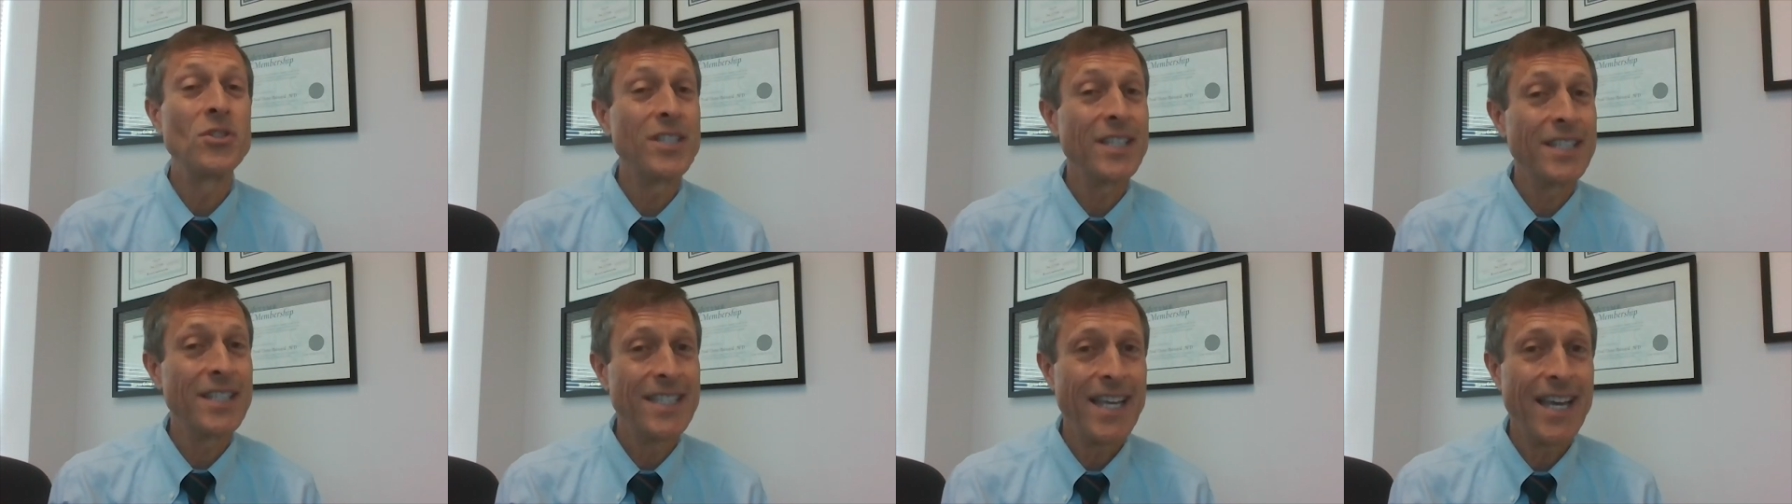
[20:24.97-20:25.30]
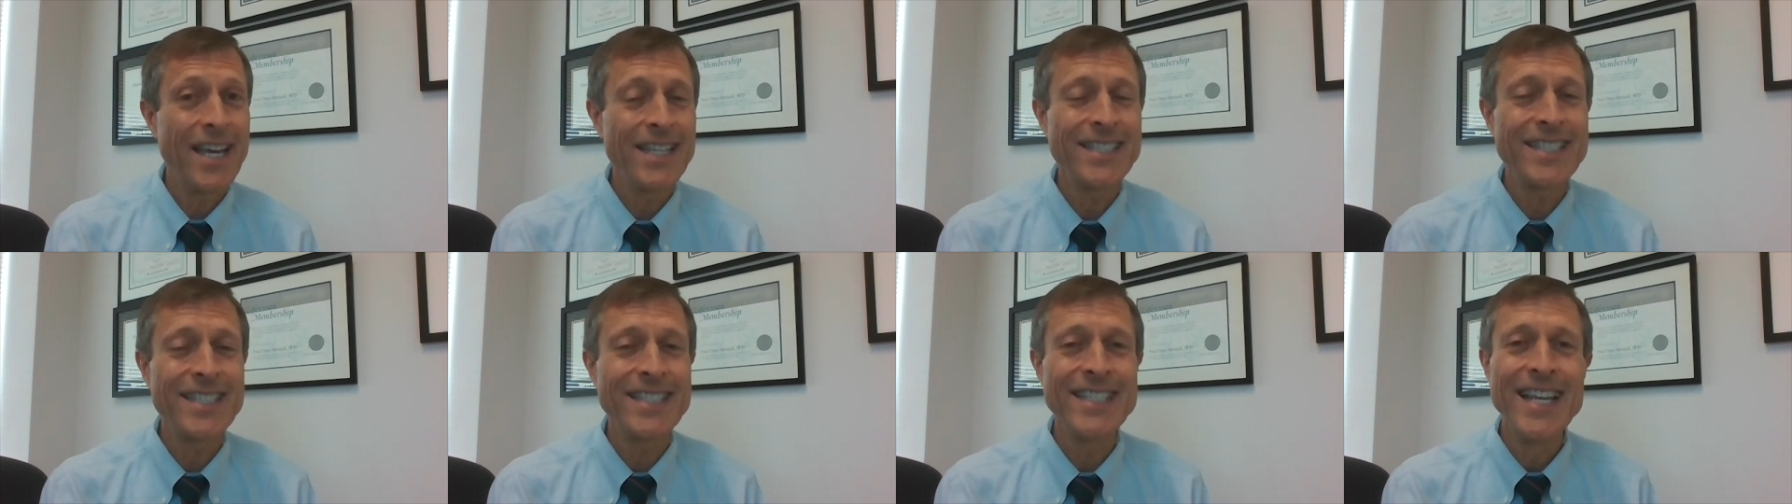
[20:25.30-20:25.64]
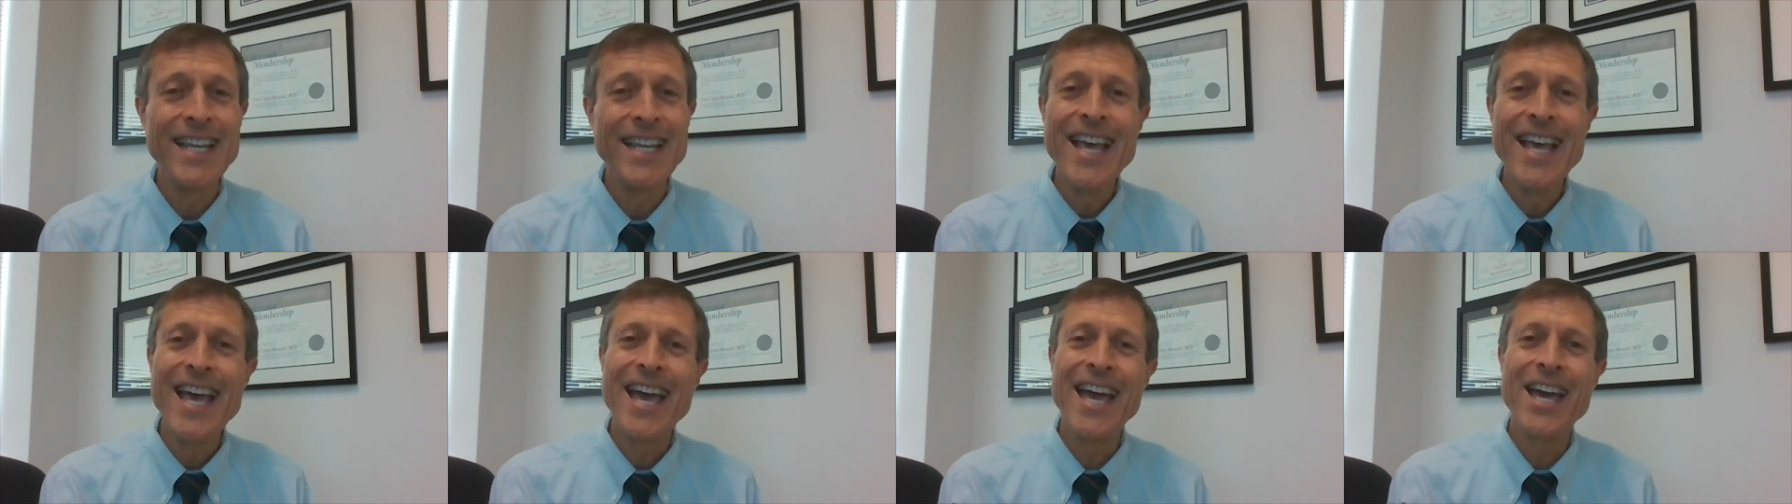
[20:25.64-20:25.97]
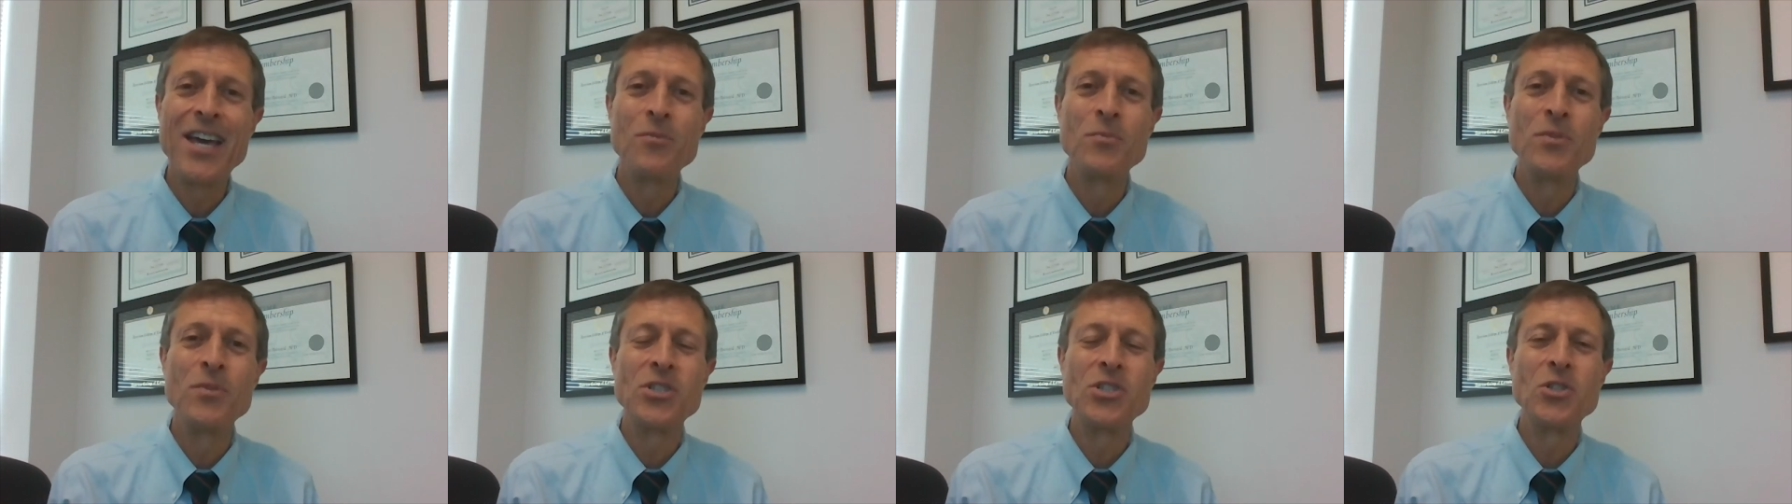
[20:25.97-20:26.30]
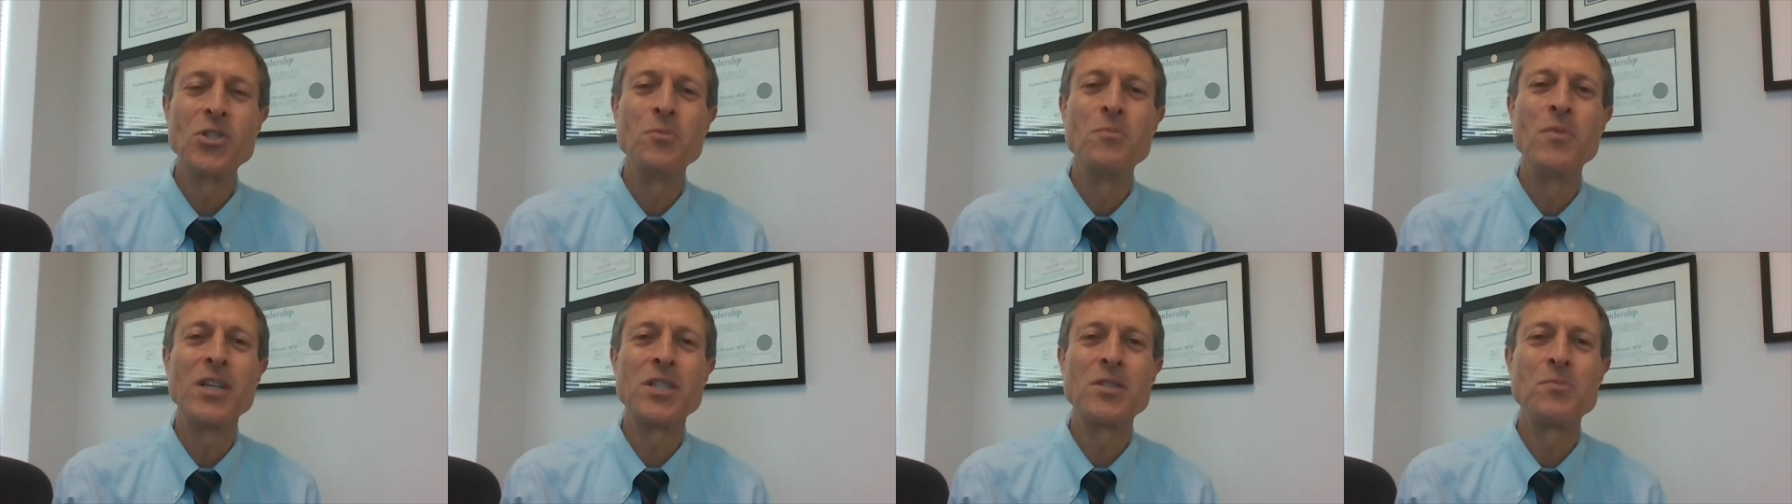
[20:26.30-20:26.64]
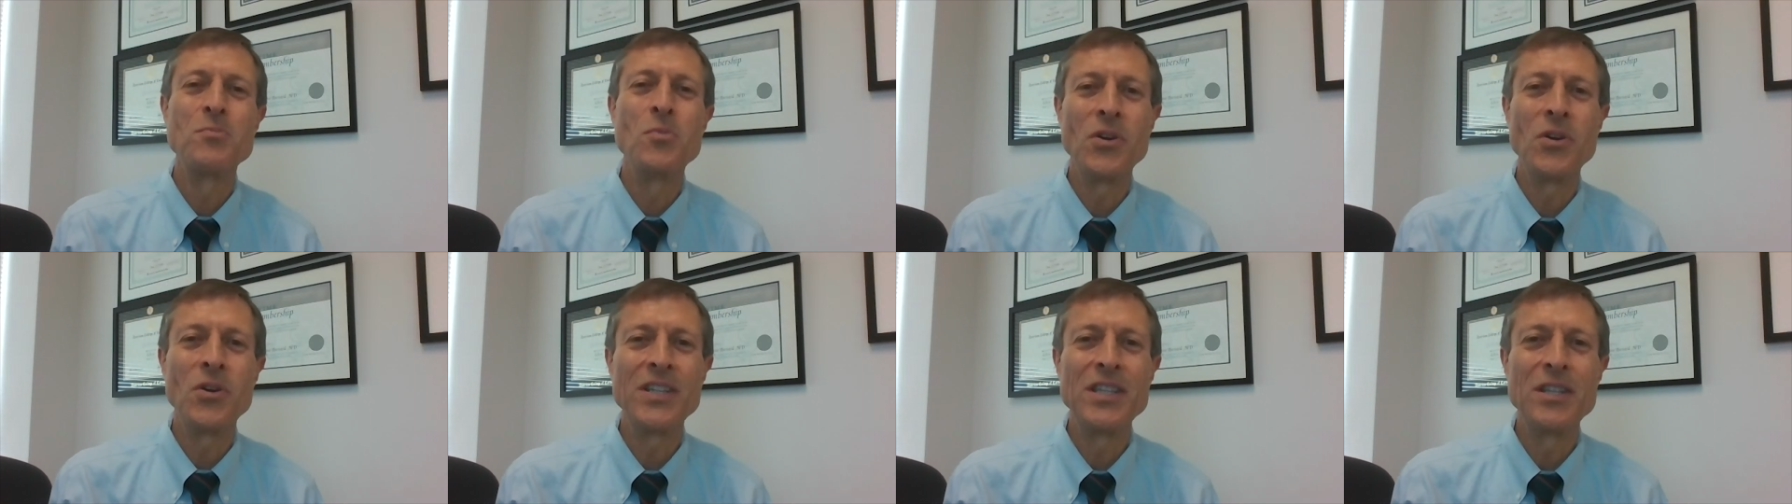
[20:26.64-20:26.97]
success and wish you much
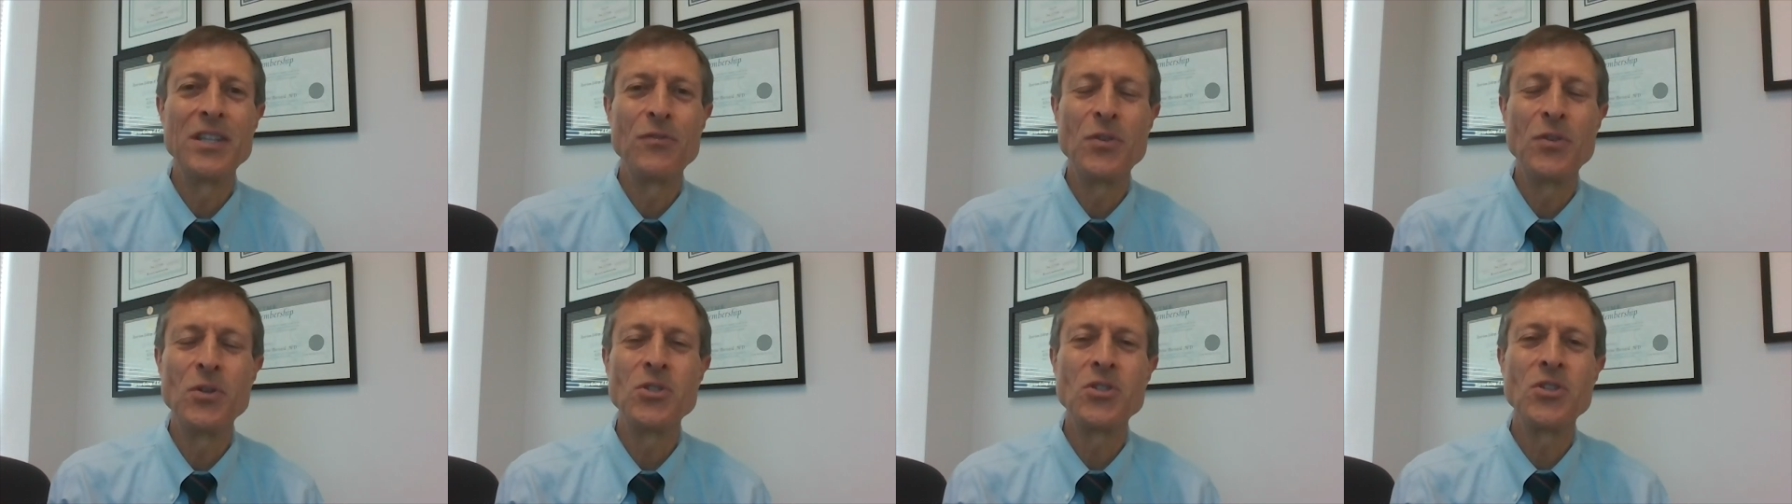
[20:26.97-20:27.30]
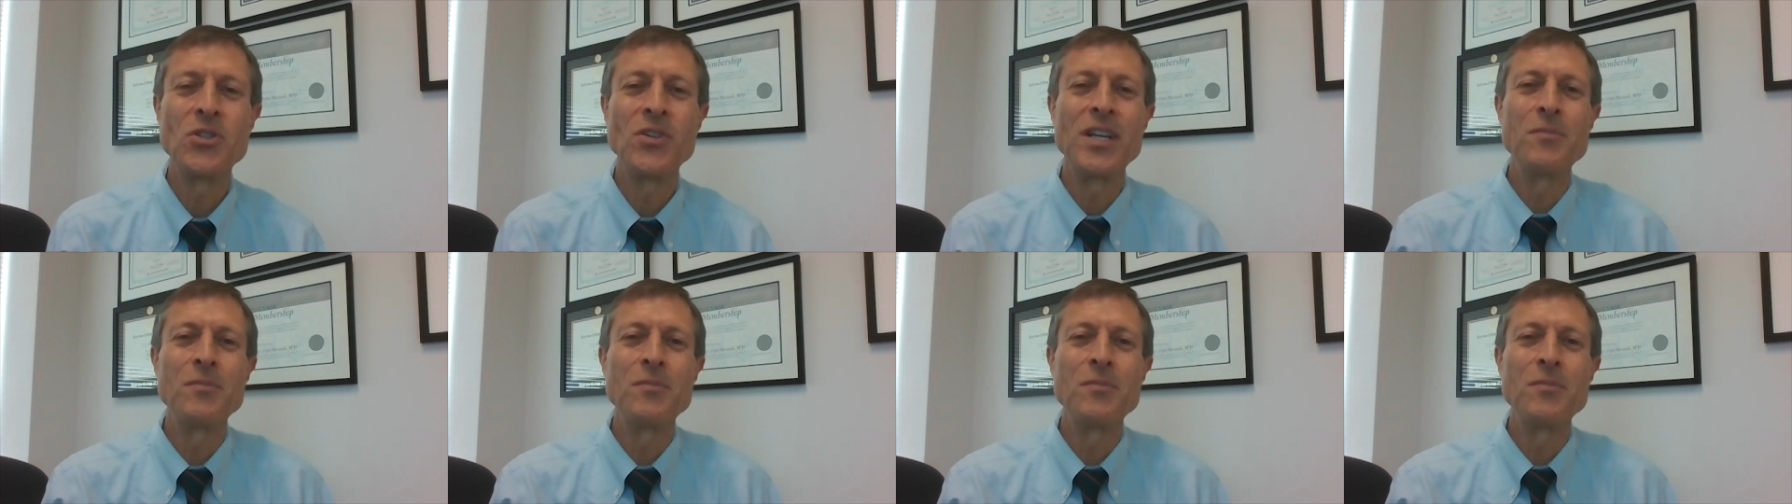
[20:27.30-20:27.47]
more in the future.